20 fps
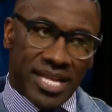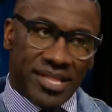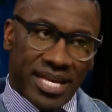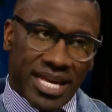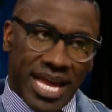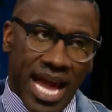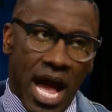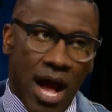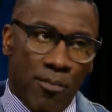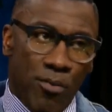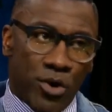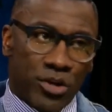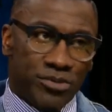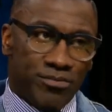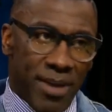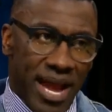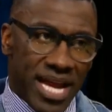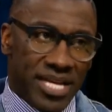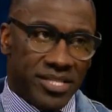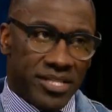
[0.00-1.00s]
the Cowboys
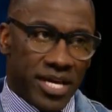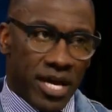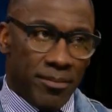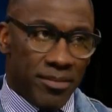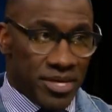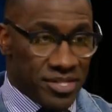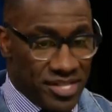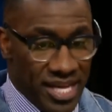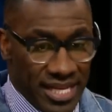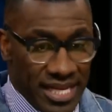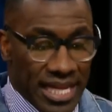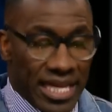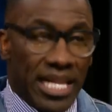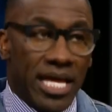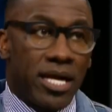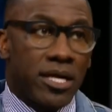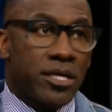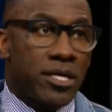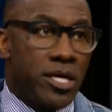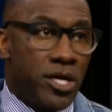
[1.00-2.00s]
made, Skip, is that they
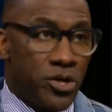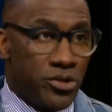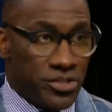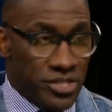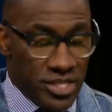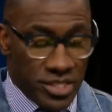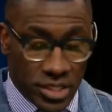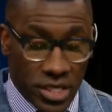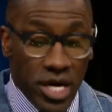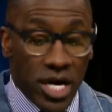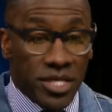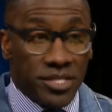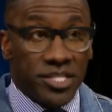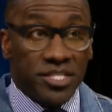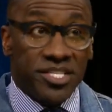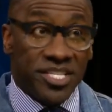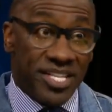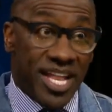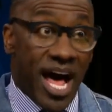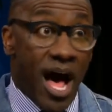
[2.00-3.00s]
let Cousins
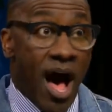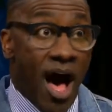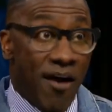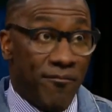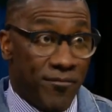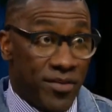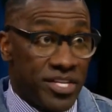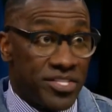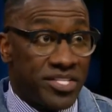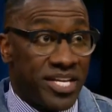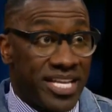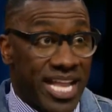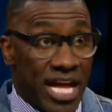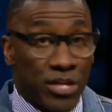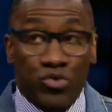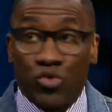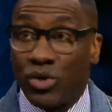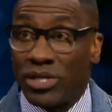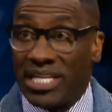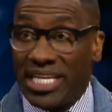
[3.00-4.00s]
and the offense get out
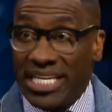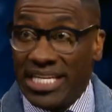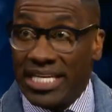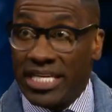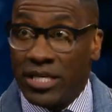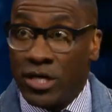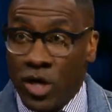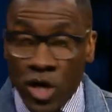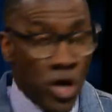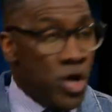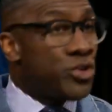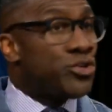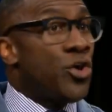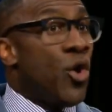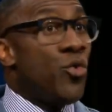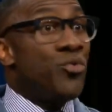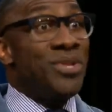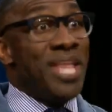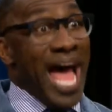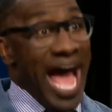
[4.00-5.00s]
to a lead. So
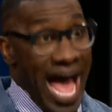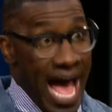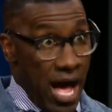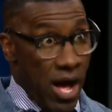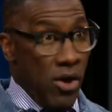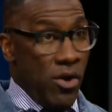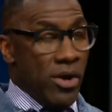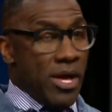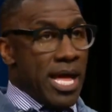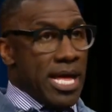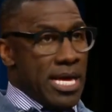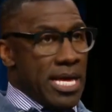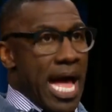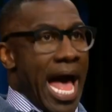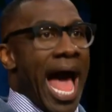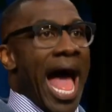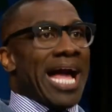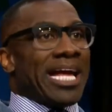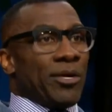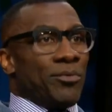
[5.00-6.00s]
now
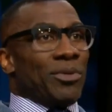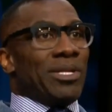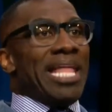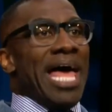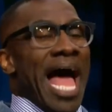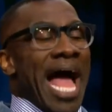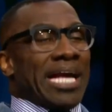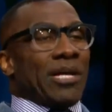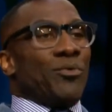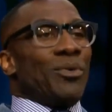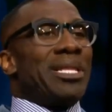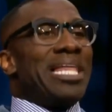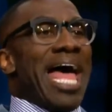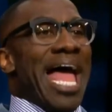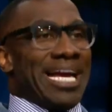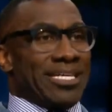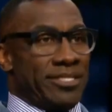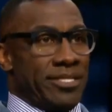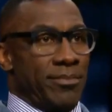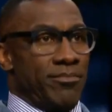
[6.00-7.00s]
I can
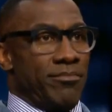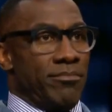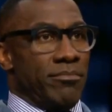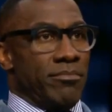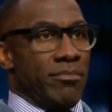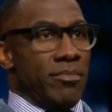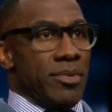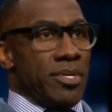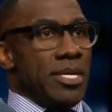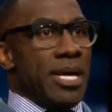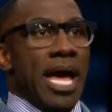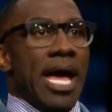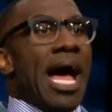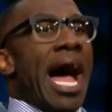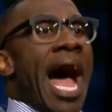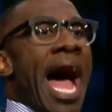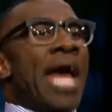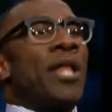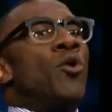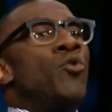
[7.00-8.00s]
relax him.
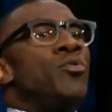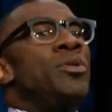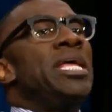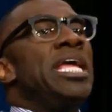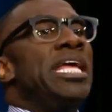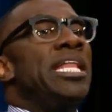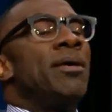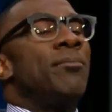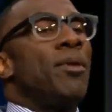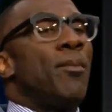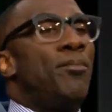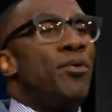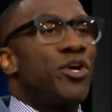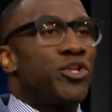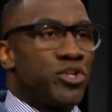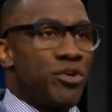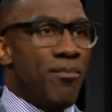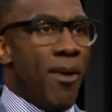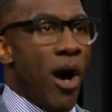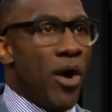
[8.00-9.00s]
I don't need him to push
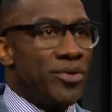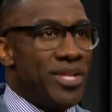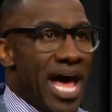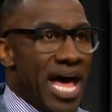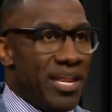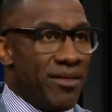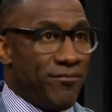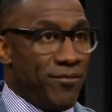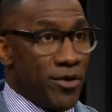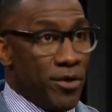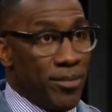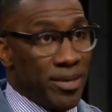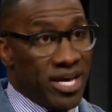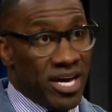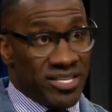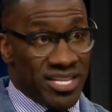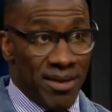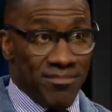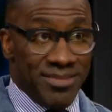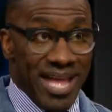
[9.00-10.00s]
the ball down the field
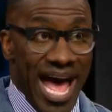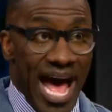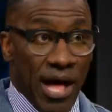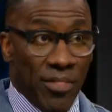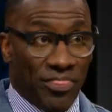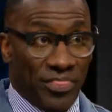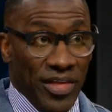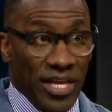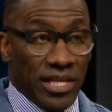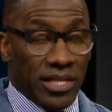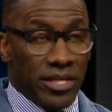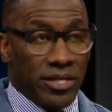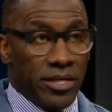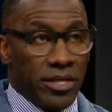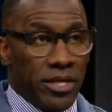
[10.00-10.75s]
because I'm down Thielen.